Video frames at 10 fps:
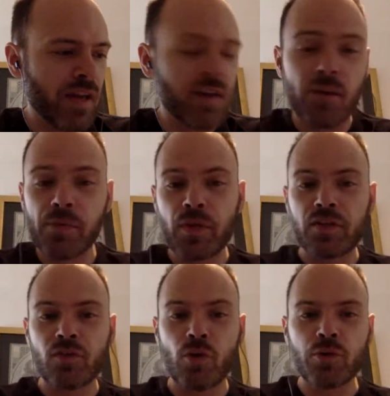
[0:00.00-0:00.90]
Had a couple
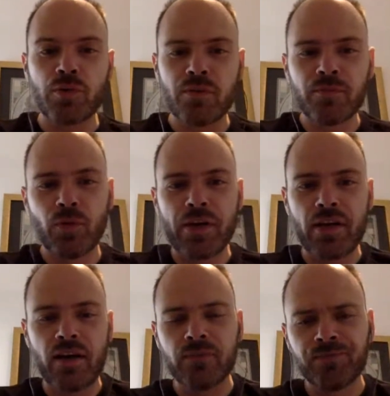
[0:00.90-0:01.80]
nice talks with him.
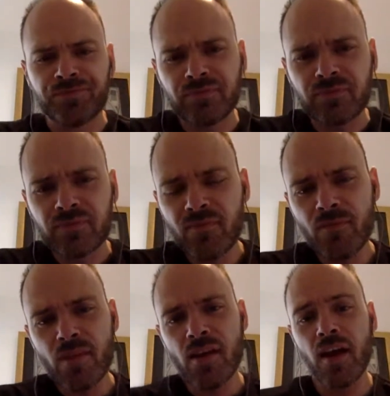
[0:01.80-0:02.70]
Great guy.
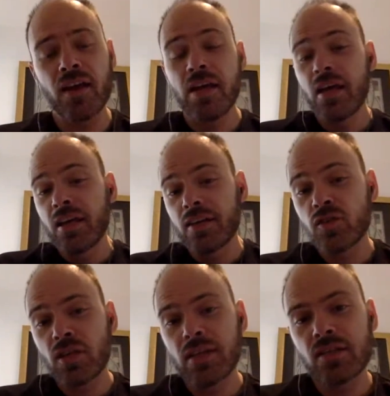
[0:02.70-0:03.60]

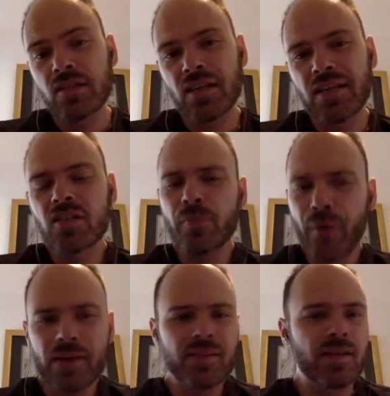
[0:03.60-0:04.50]
It's
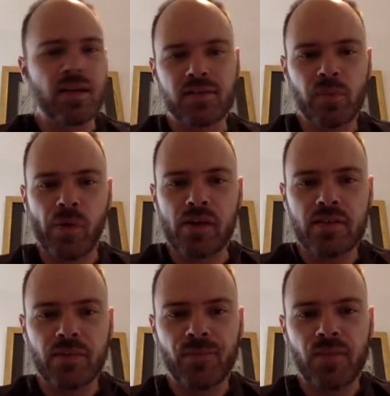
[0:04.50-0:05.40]
surprising and not
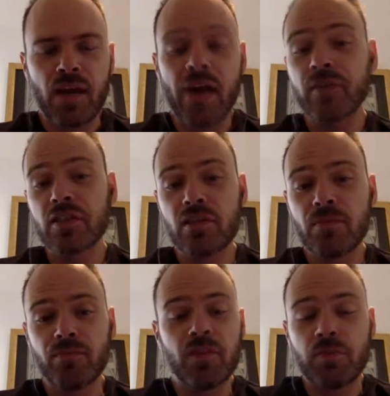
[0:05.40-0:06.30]
surprising. Obviously,
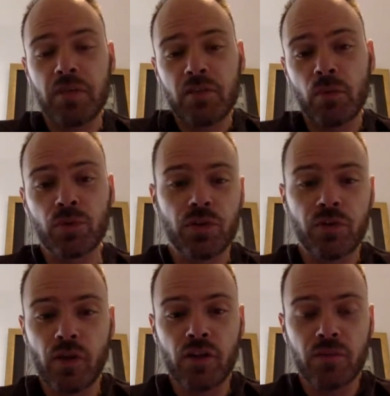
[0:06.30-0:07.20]
this means most of
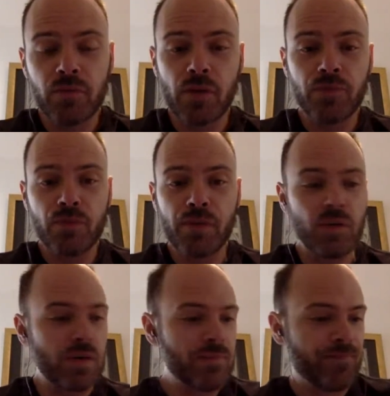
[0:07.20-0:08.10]
their volume comes from Bitcoin.